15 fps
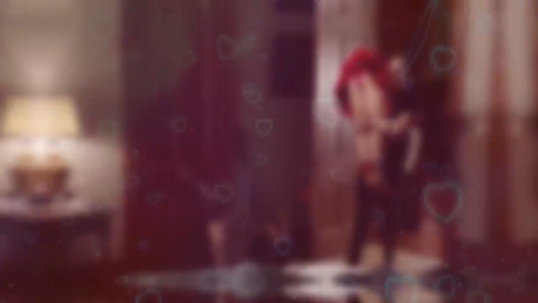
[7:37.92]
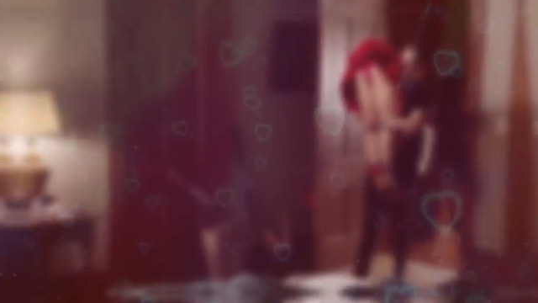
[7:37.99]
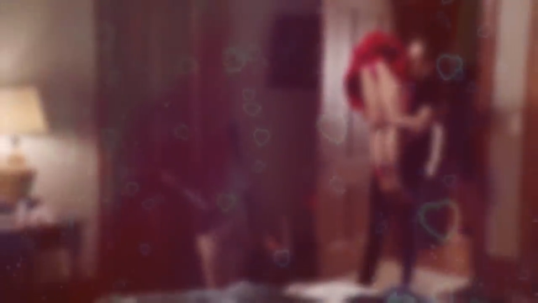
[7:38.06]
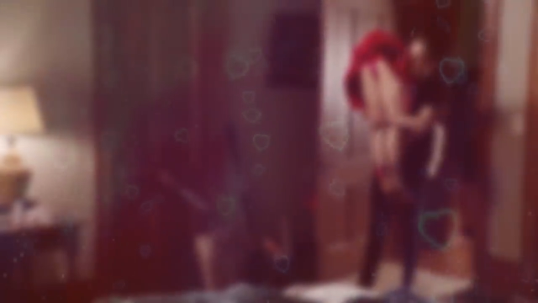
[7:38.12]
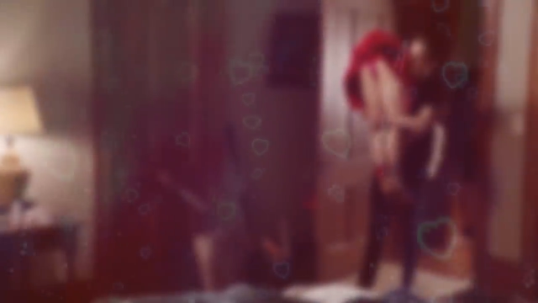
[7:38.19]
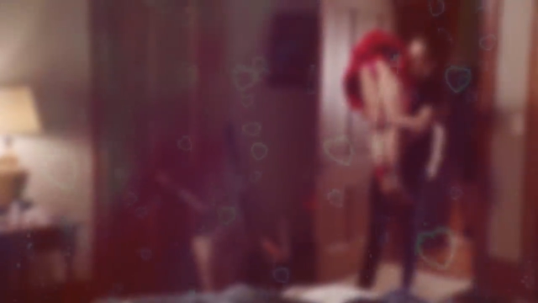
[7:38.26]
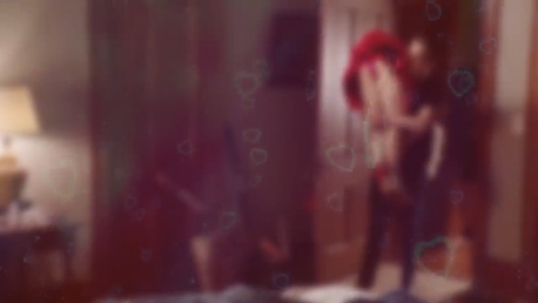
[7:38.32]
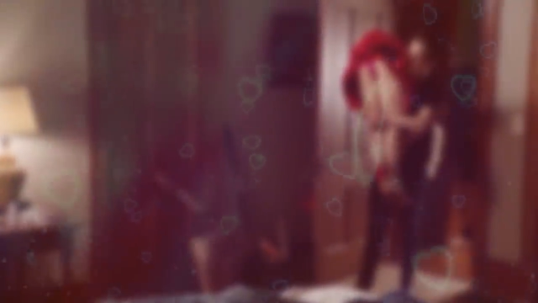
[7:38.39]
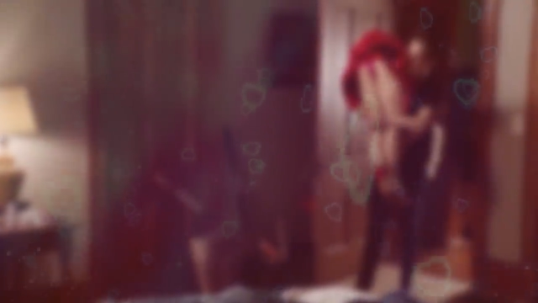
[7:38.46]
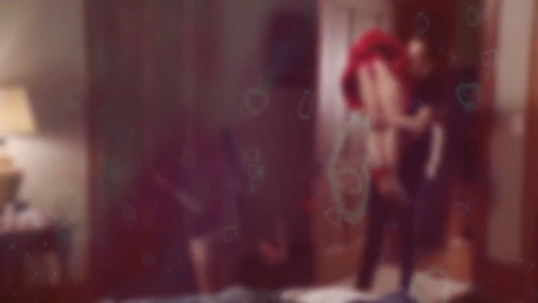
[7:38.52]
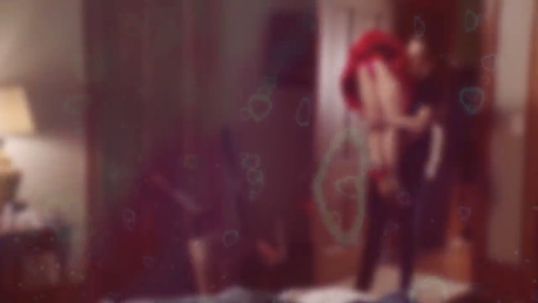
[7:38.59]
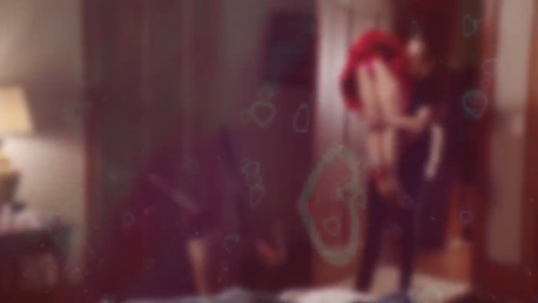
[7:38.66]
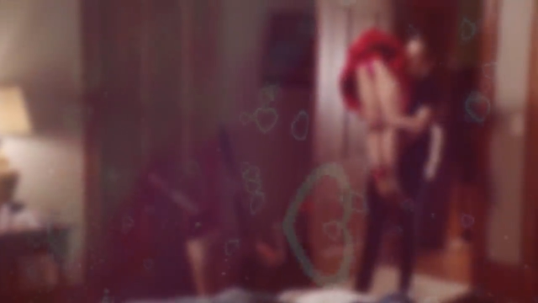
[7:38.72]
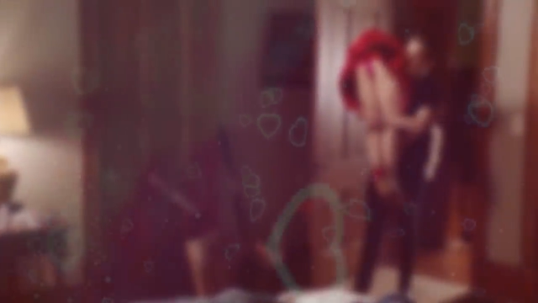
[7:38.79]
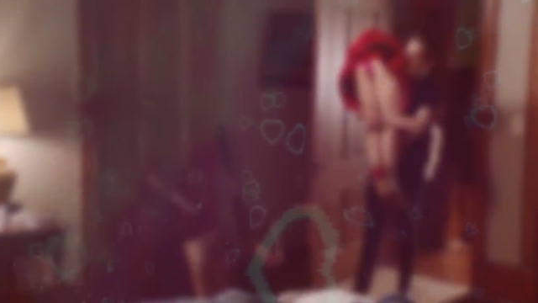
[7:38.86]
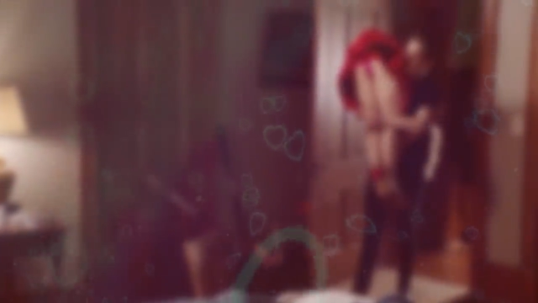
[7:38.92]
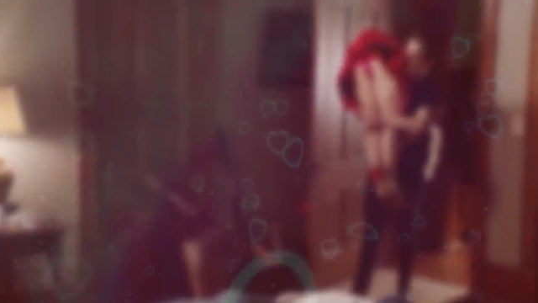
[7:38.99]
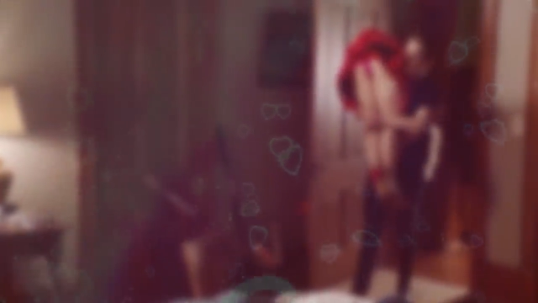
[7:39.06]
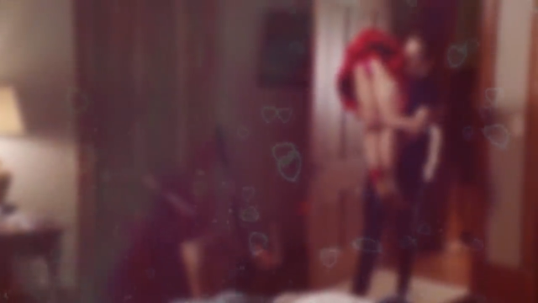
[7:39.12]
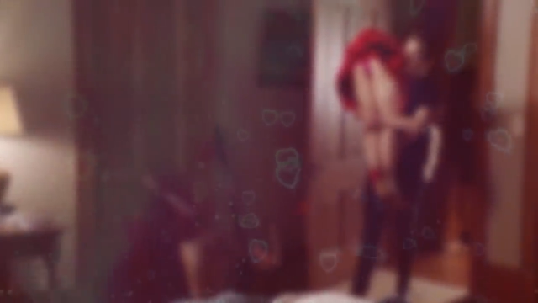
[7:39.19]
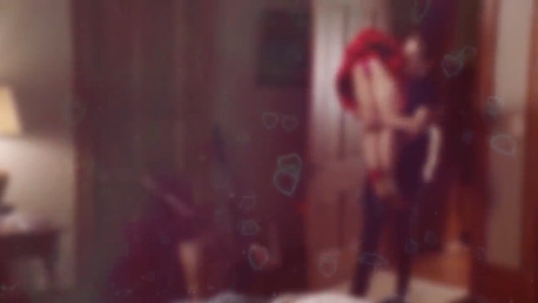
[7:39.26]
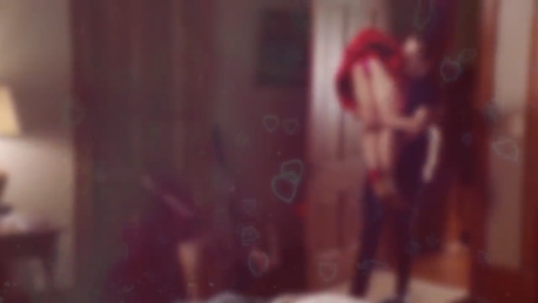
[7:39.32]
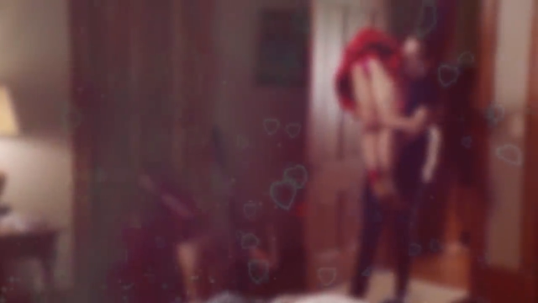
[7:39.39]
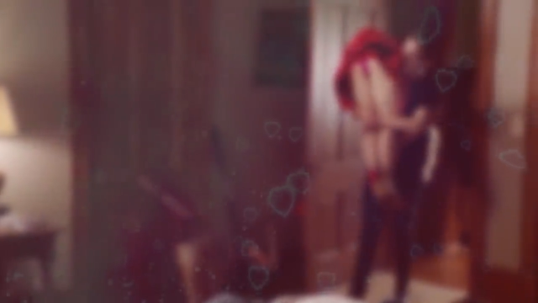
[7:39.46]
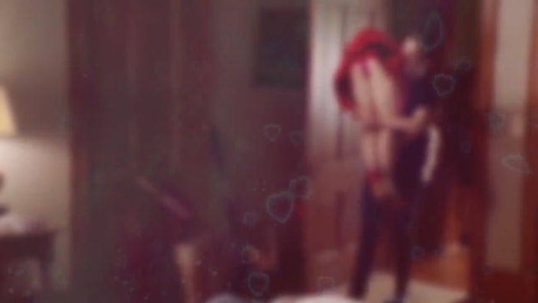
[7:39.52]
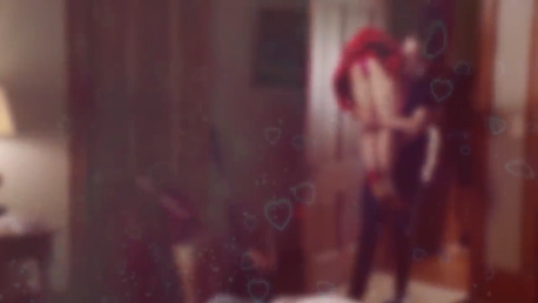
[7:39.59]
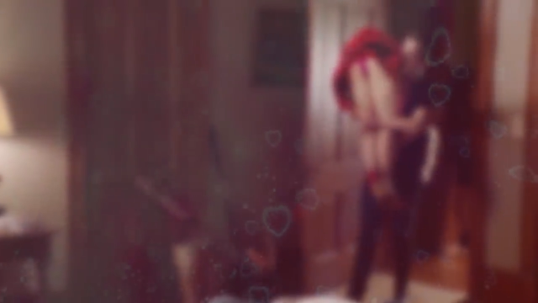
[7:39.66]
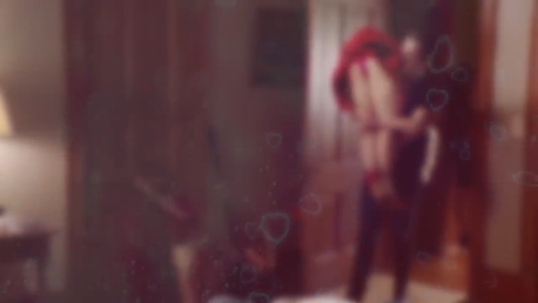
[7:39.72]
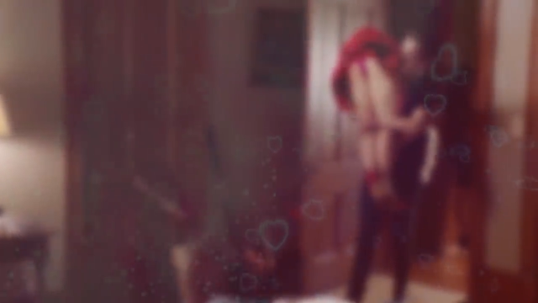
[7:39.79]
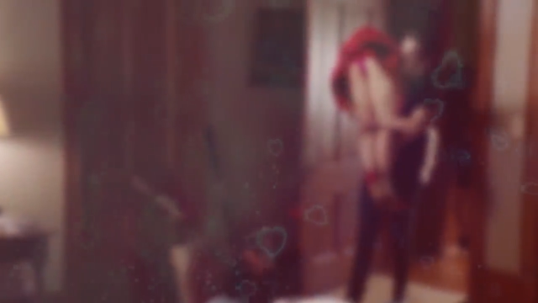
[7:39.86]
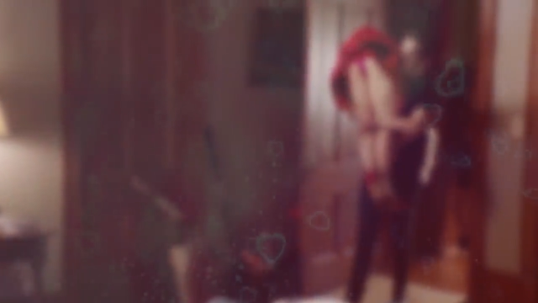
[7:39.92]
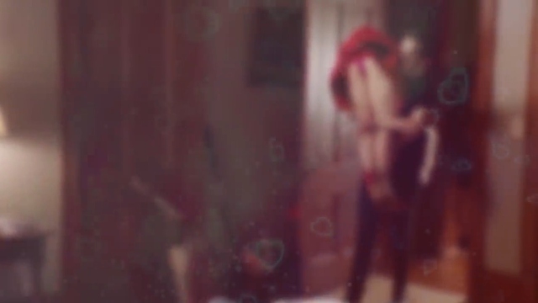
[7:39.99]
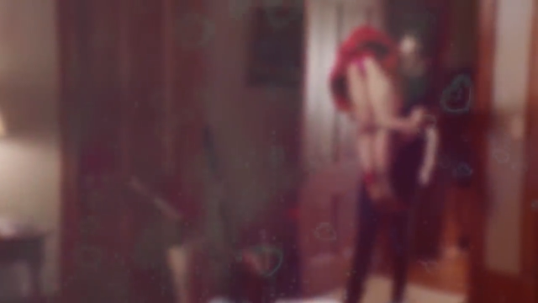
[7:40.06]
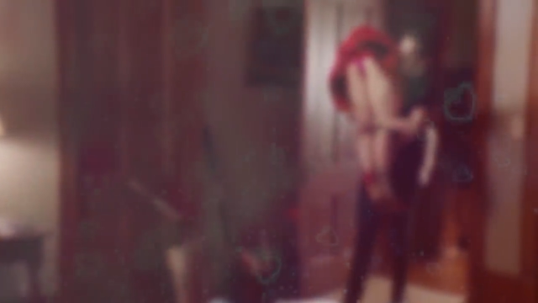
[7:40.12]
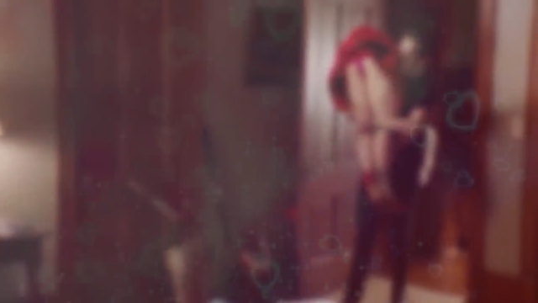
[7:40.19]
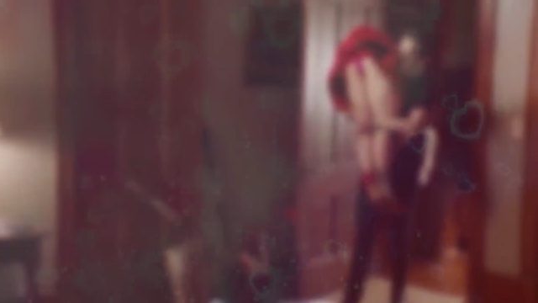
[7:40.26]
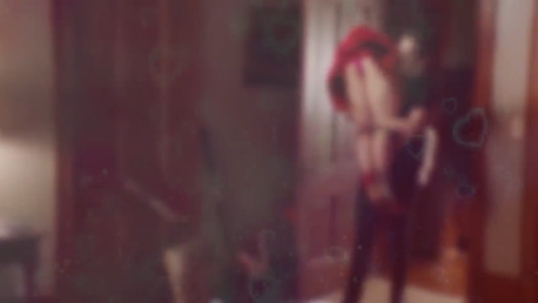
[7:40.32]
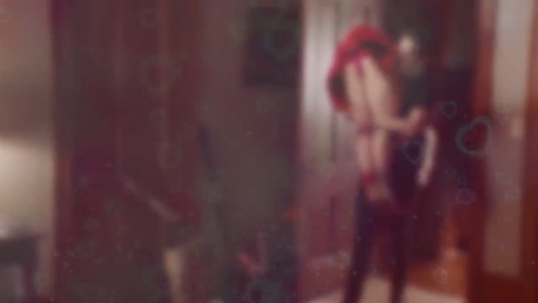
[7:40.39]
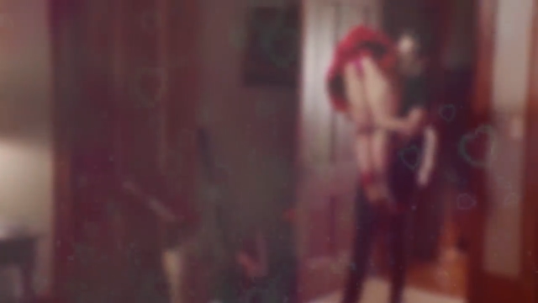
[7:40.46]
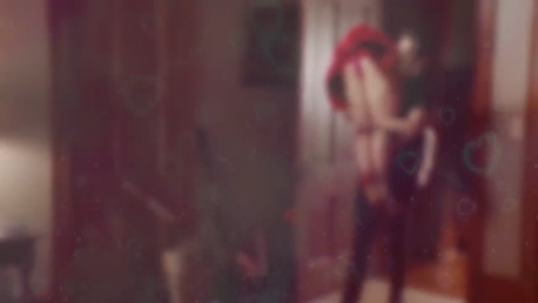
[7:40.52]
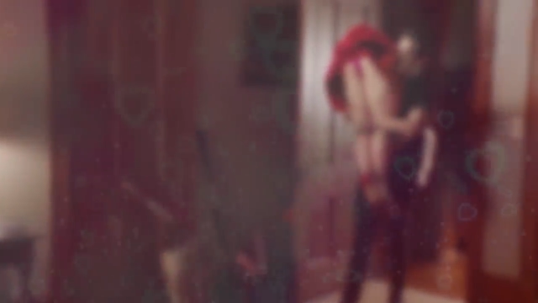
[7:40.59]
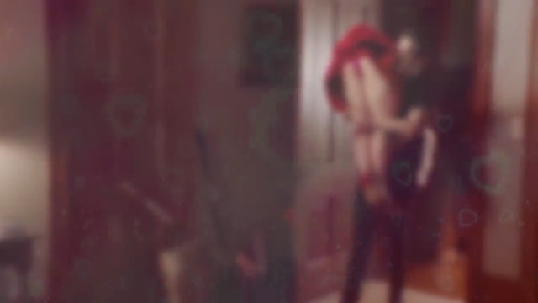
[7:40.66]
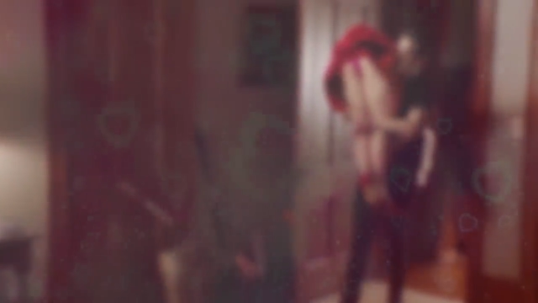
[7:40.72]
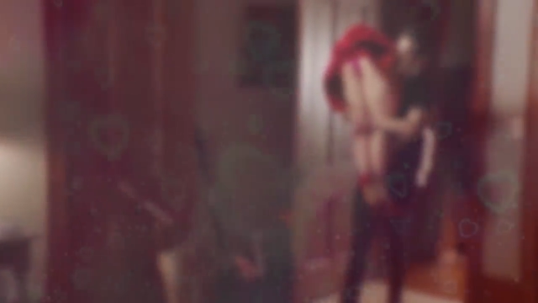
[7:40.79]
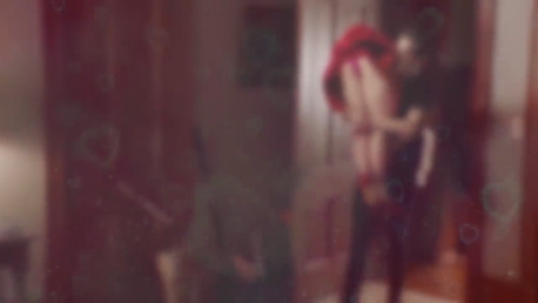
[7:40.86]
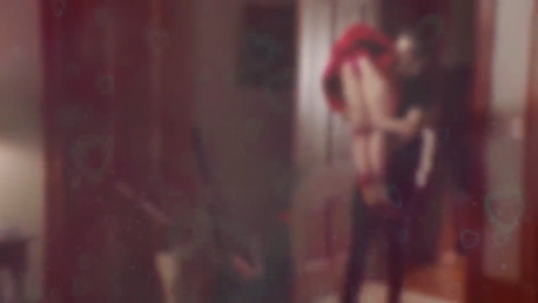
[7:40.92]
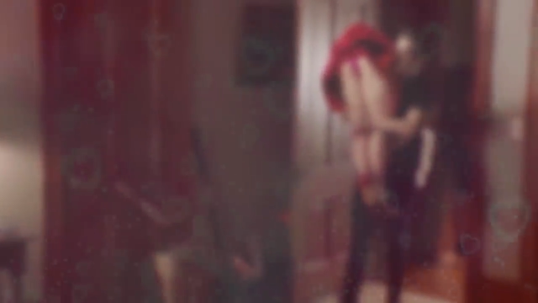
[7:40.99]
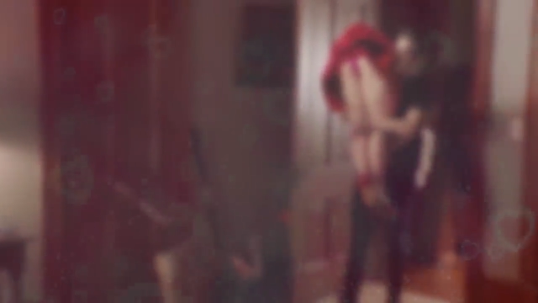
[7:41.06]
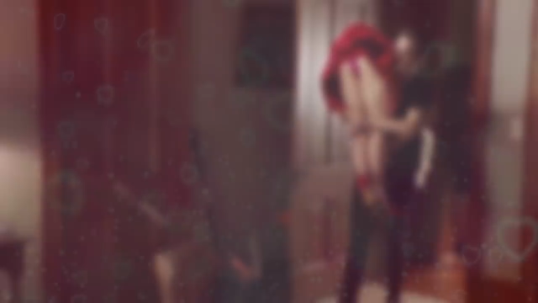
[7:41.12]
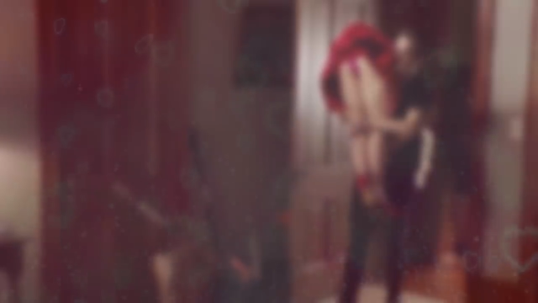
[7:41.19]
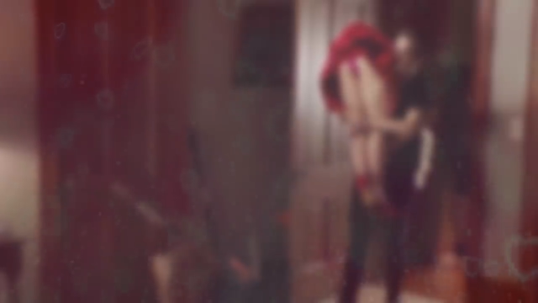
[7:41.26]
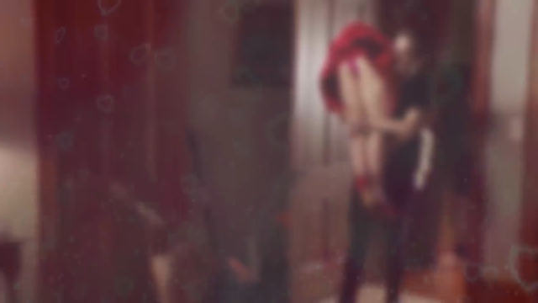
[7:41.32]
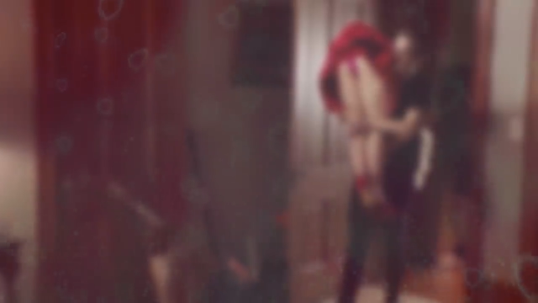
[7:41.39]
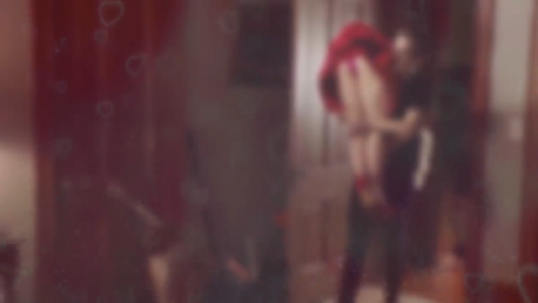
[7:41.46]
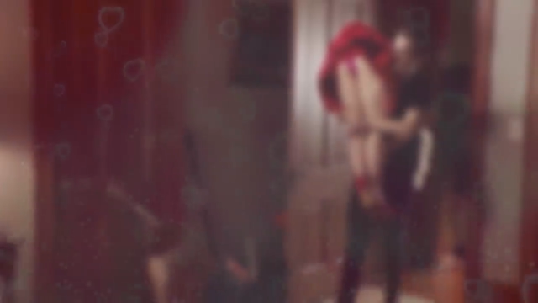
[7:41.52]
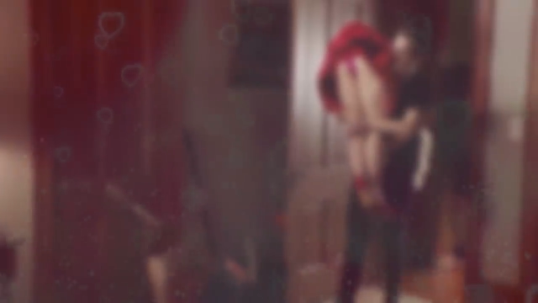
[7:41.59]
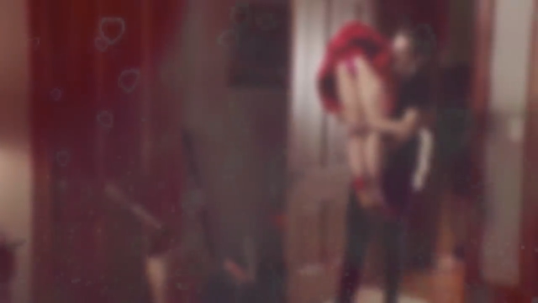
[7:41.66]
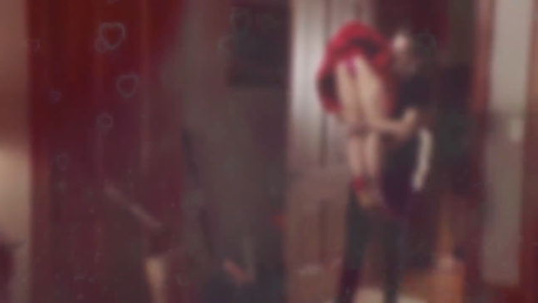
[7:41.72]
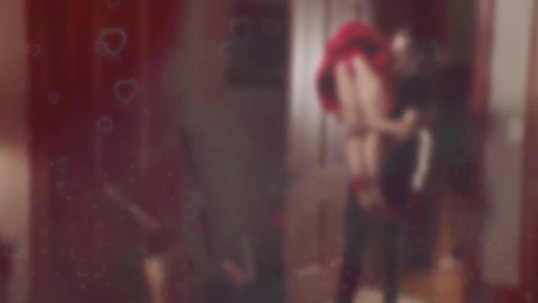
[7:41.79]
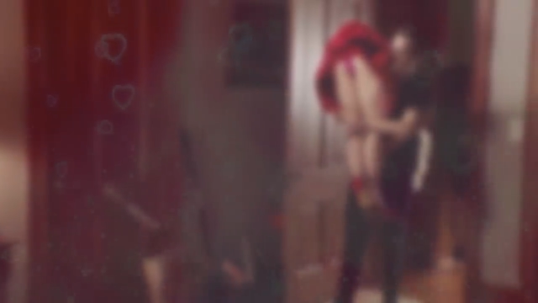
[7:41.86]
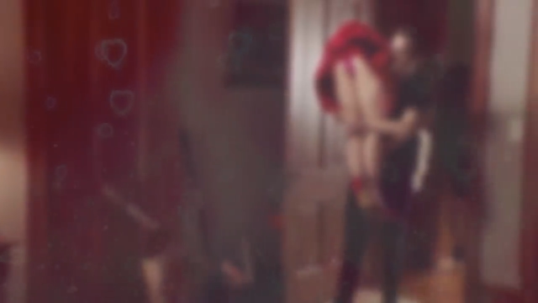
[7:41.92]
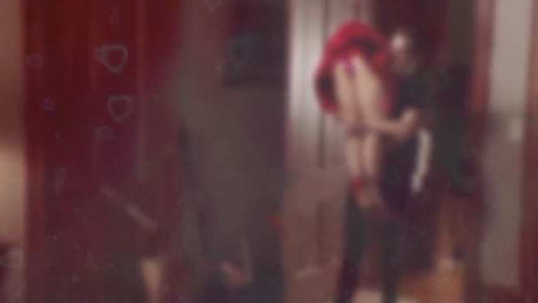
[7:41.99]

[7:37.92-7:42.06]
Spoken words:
[unreadable: no face in view]